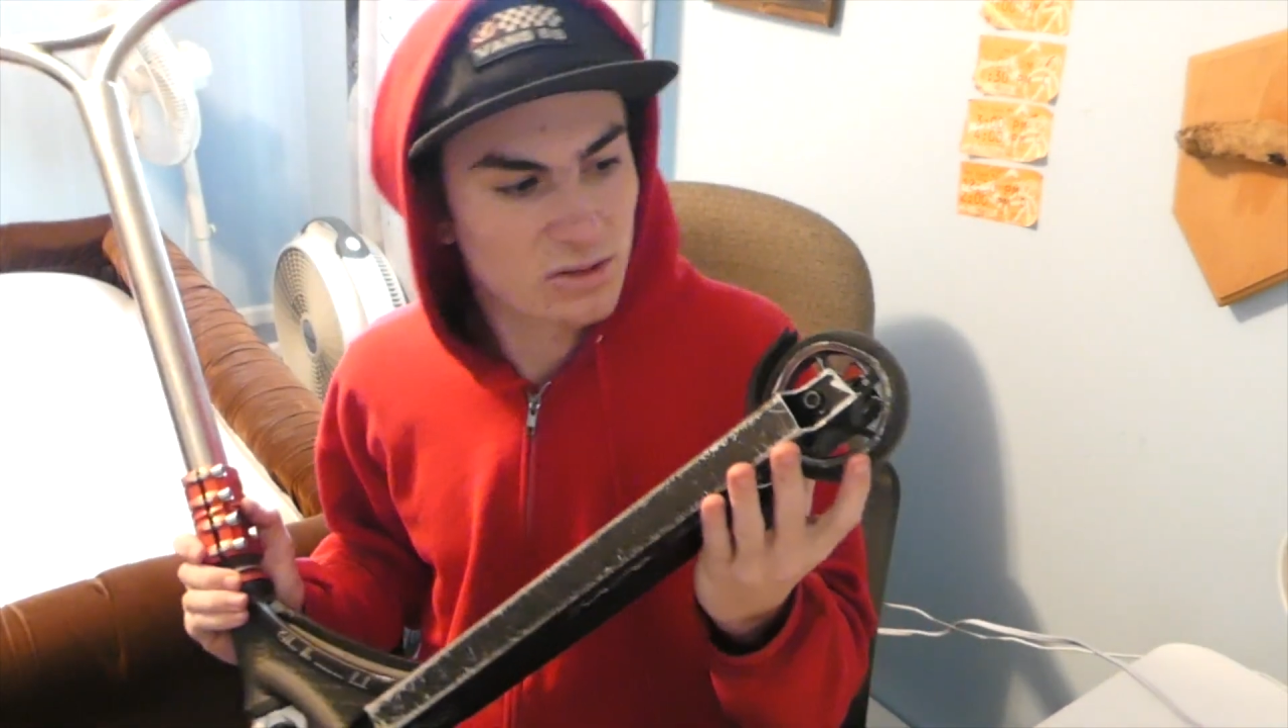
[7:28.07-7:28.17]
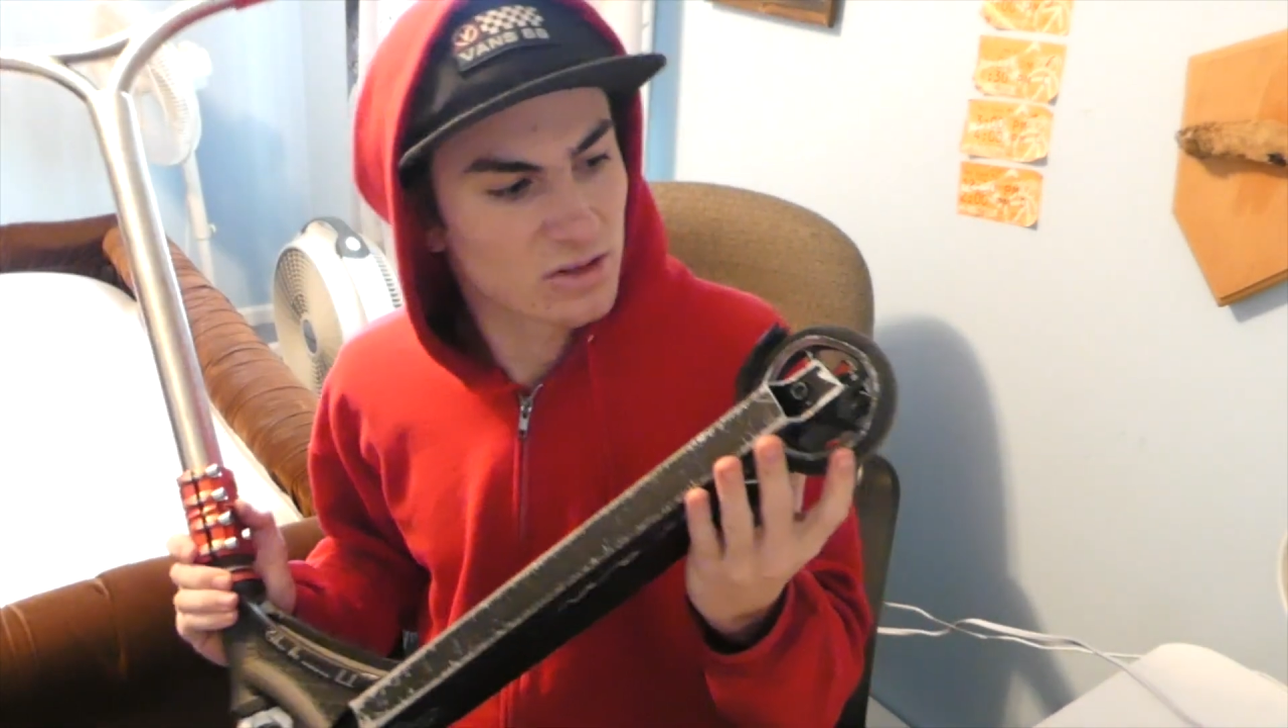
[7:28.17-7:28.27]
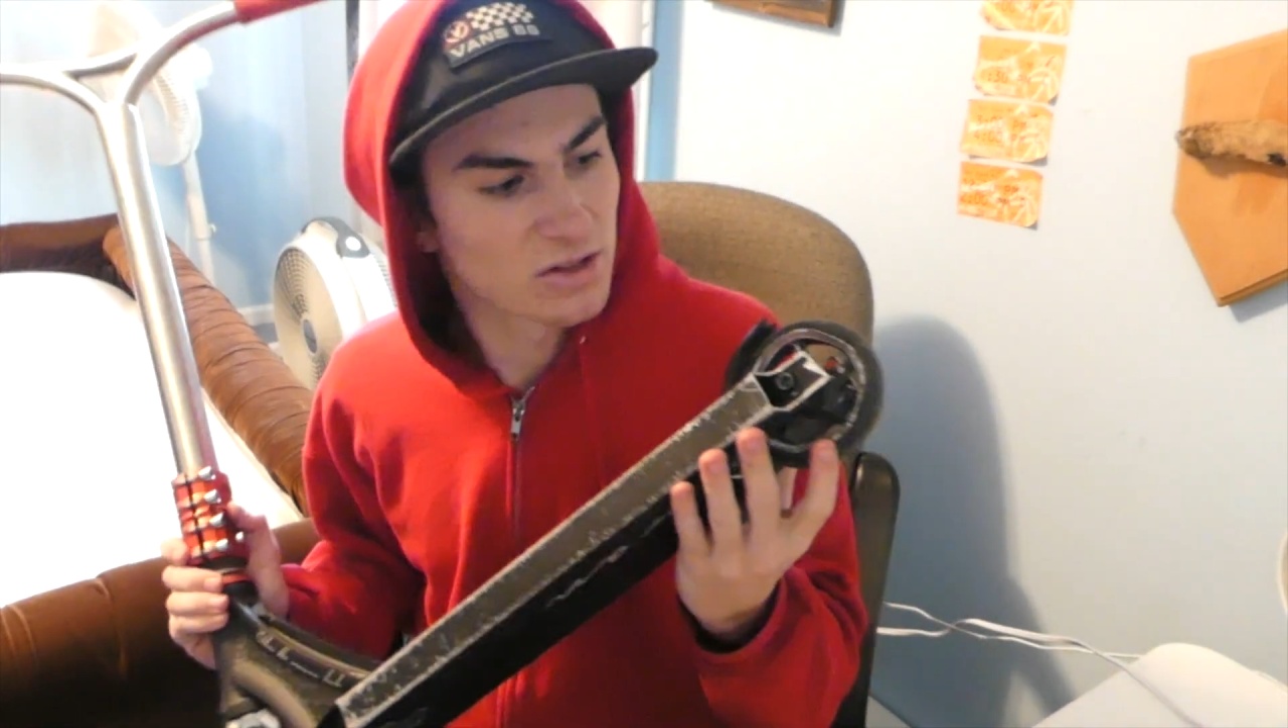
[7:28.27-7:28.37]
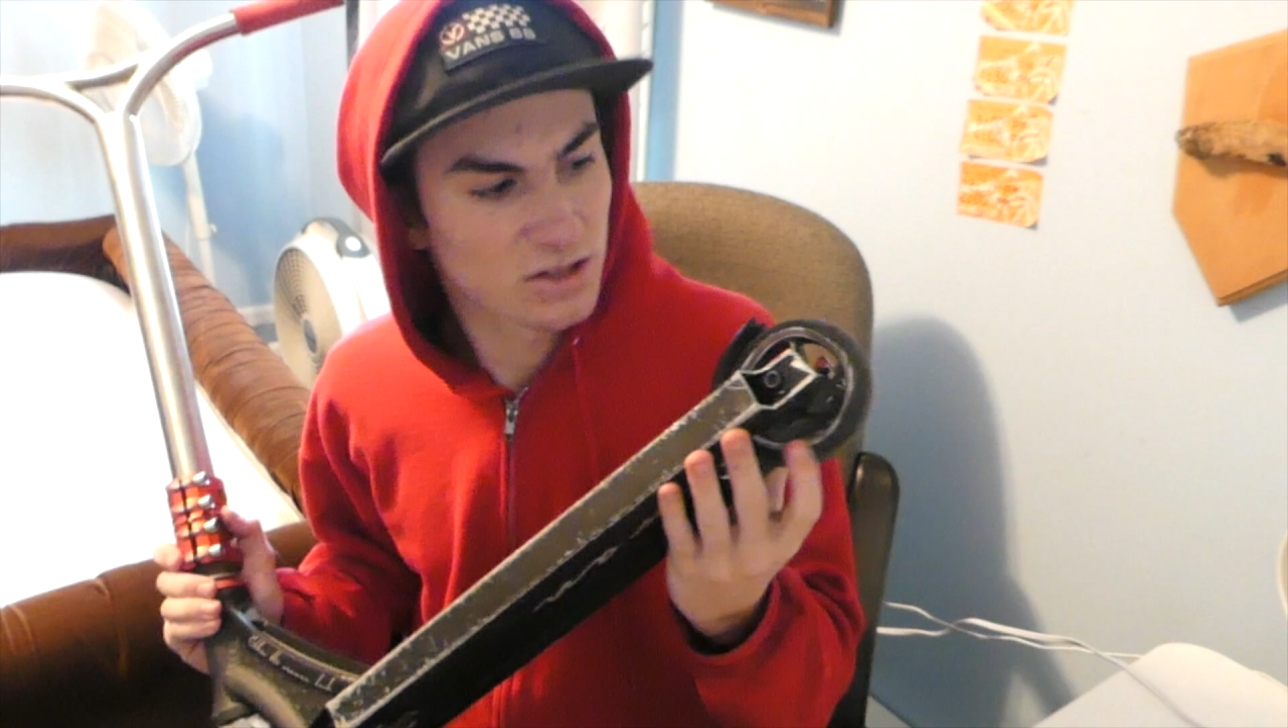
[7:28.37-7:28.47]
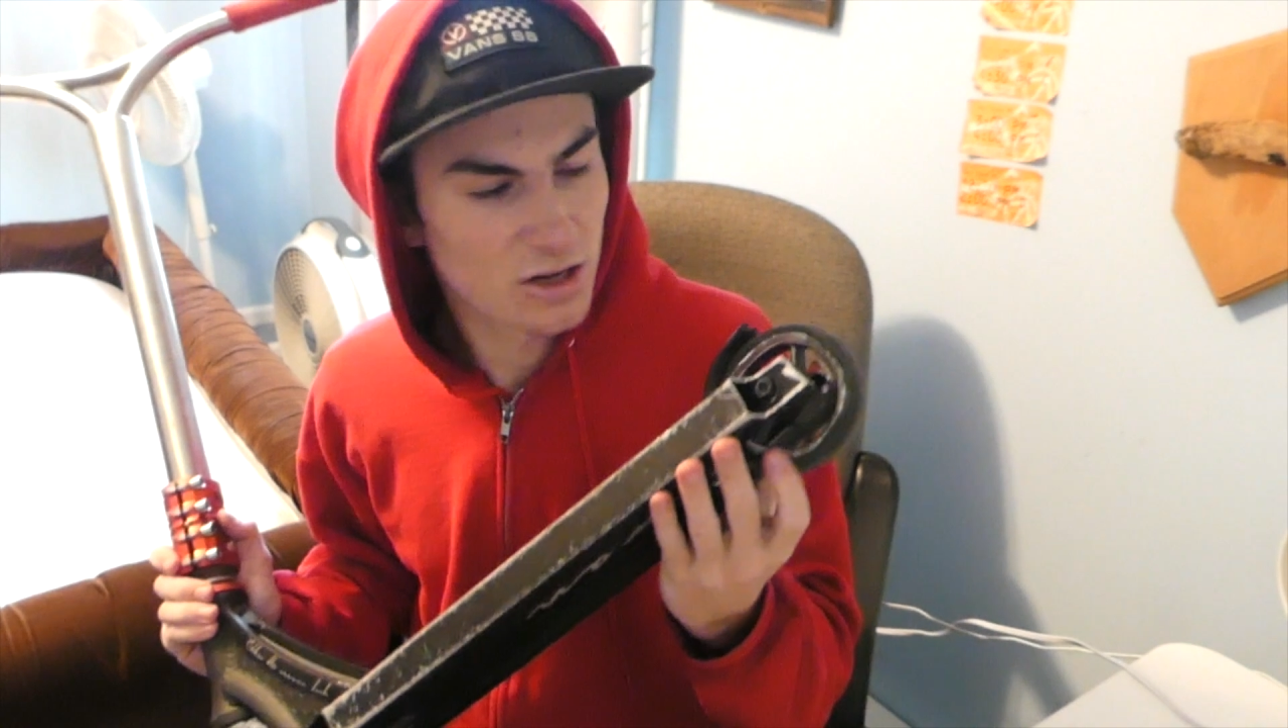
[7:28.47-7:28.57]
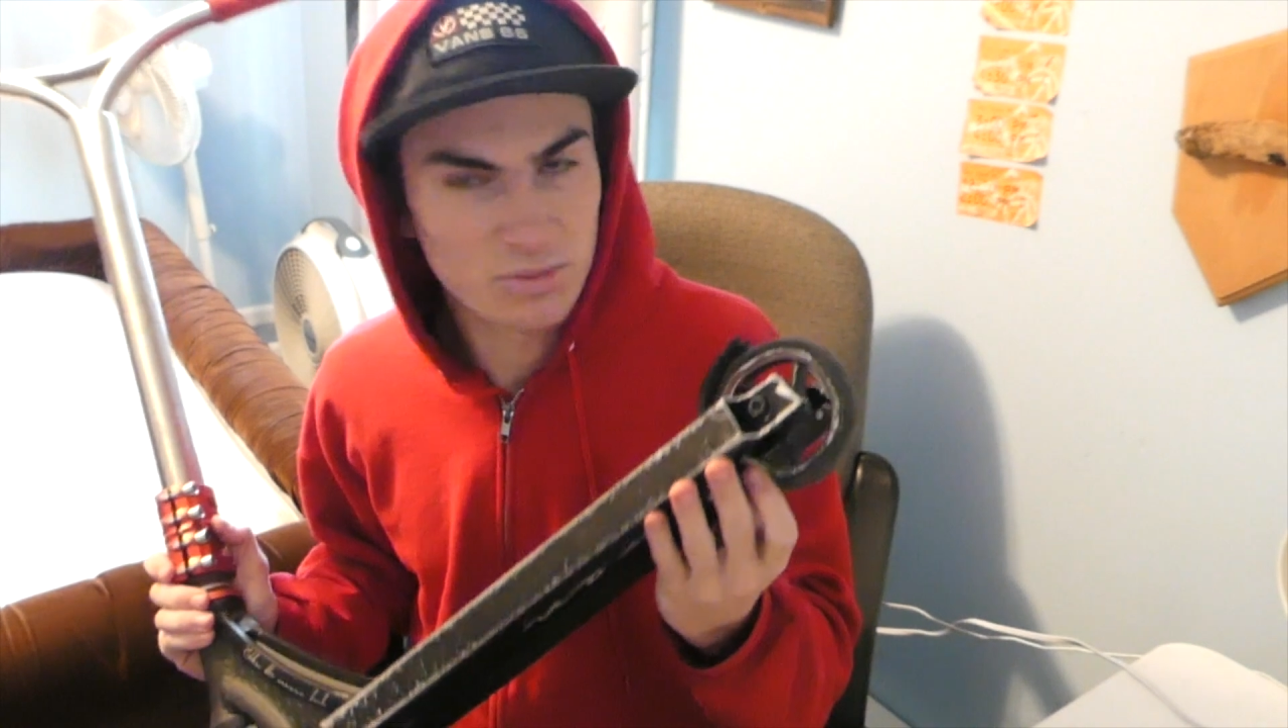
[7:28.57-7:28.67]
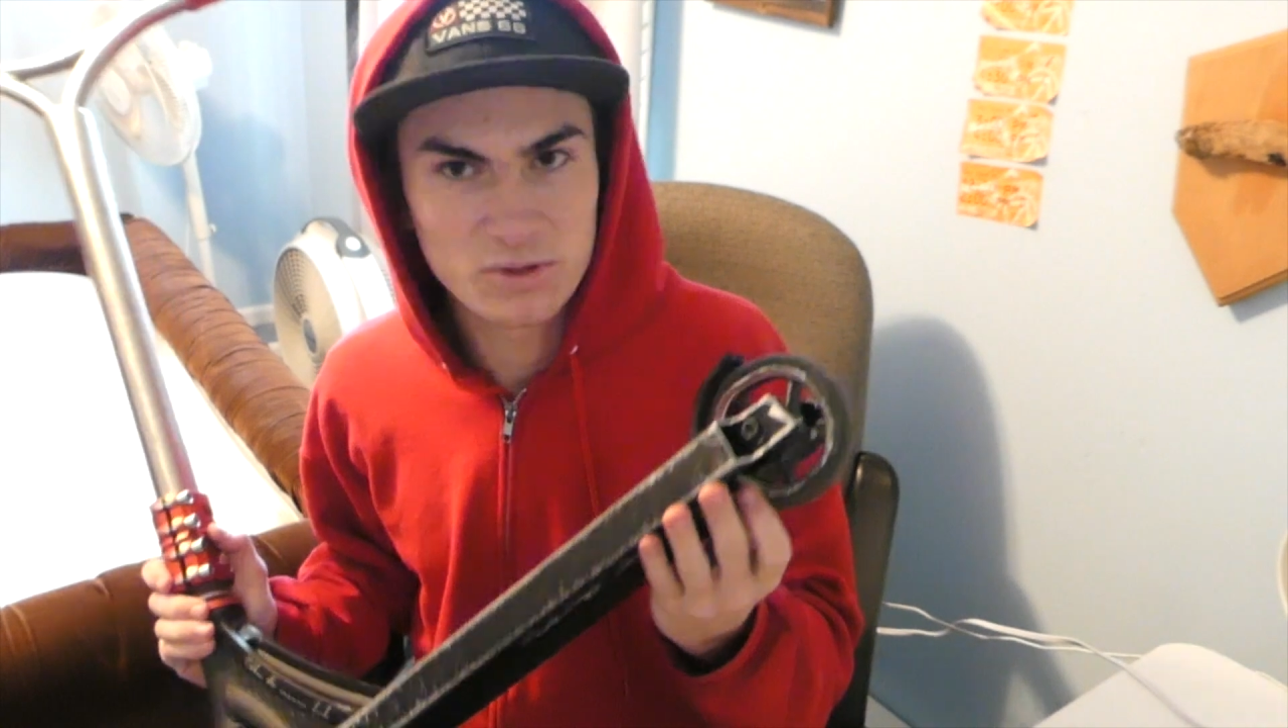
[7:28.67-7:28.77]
gonna dehub